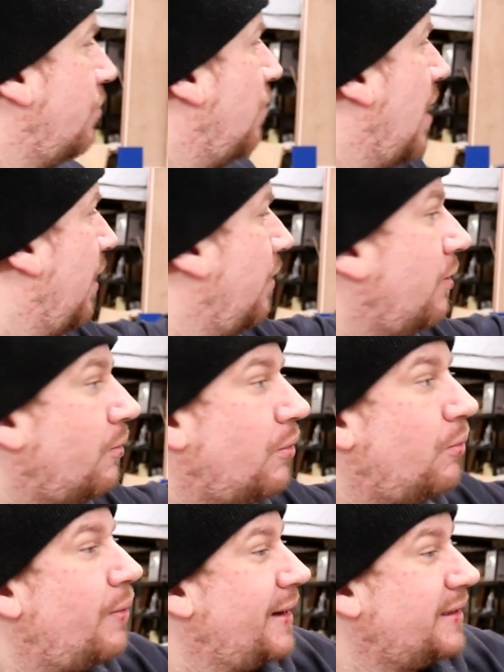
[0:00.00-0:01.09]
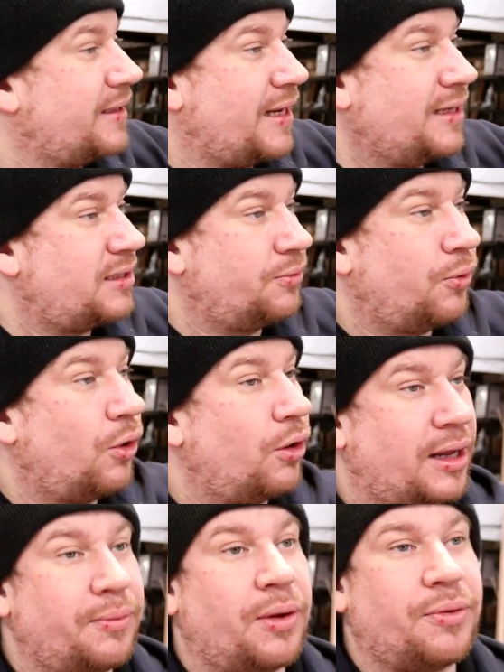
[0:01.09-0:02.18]
well, when it's against the wall,
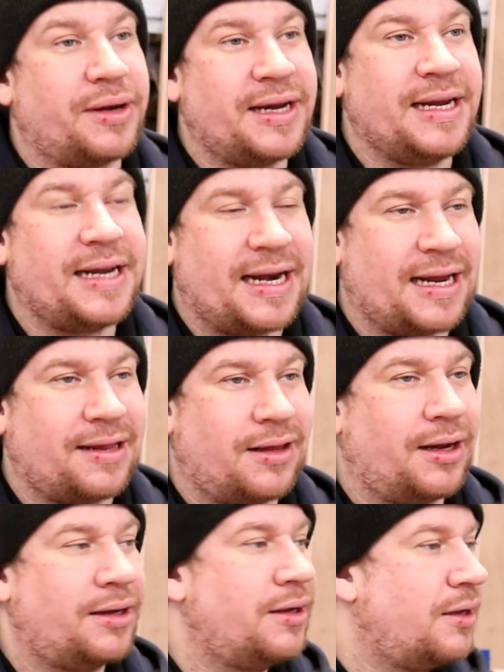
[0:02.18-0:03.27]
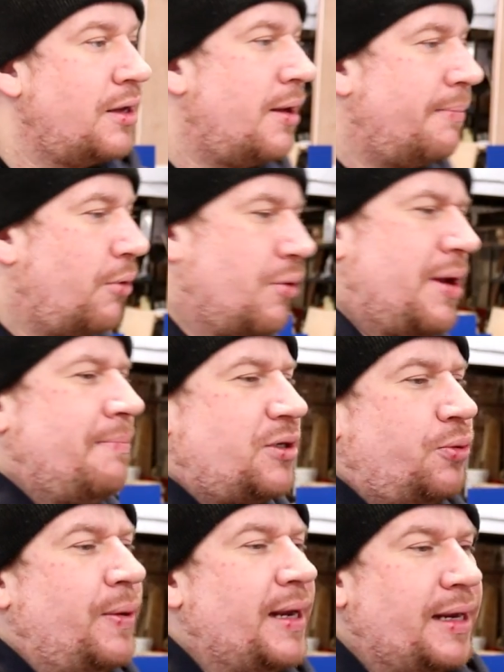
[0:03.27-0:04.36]
it won't need anything, but in
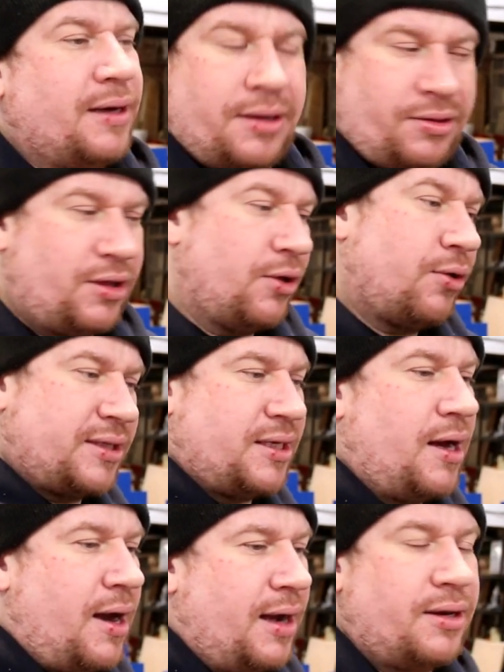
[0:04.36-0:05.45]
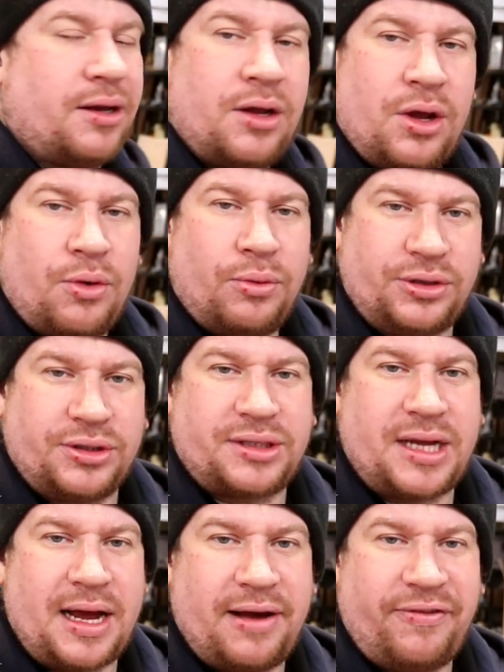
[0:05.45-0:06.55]
between, the other side will just
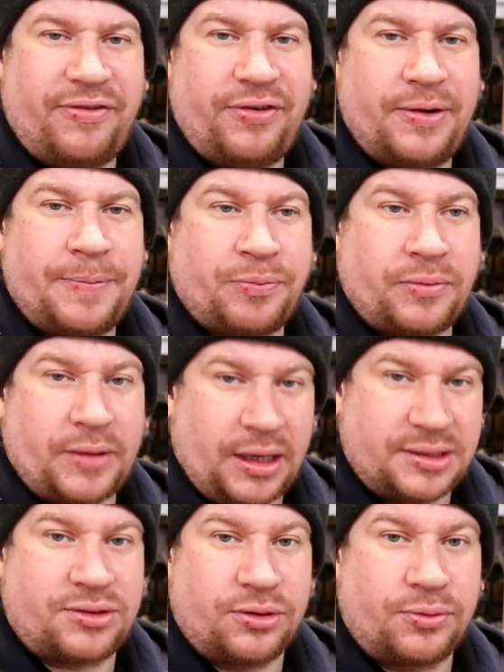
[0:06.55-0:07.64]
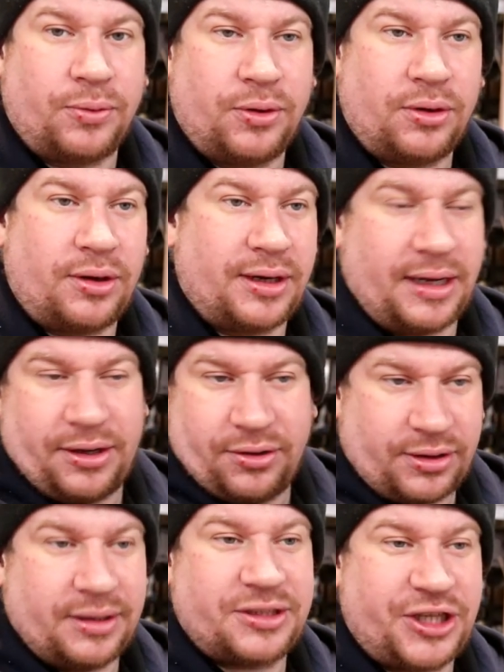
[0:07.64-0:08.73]
have a stud wall on it,
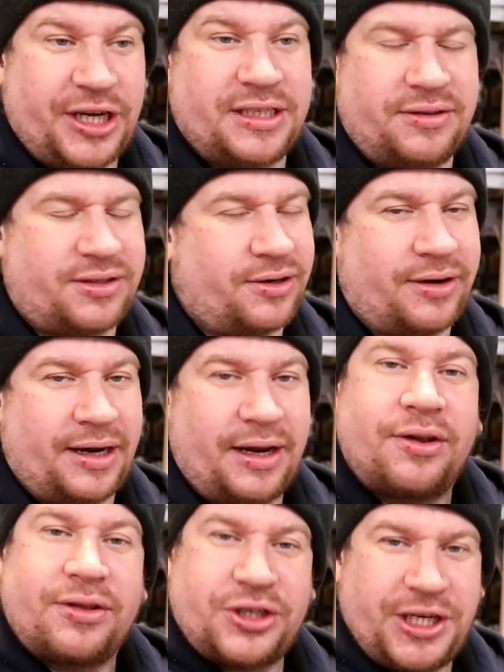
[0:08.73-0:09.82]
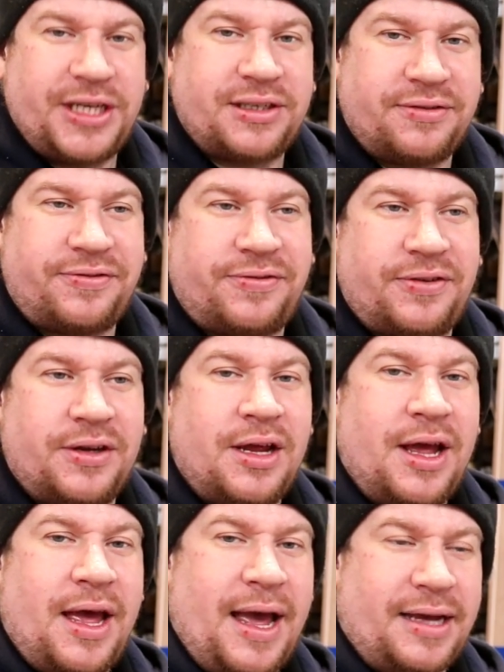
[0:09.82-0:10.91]
another sheet, sorry, another sheet of
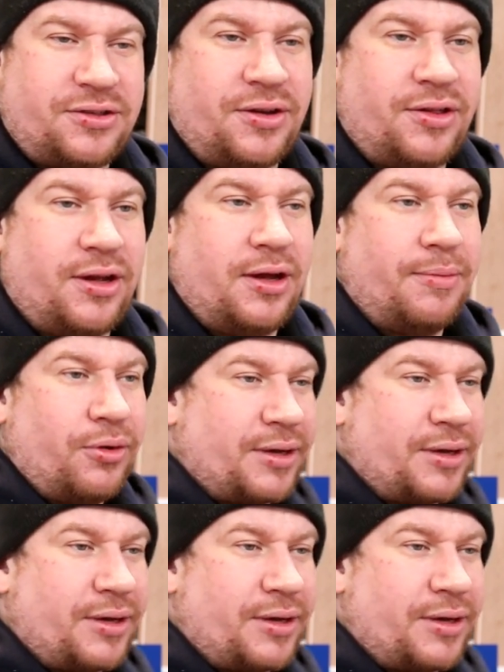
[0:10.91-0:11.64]
Xtratherm or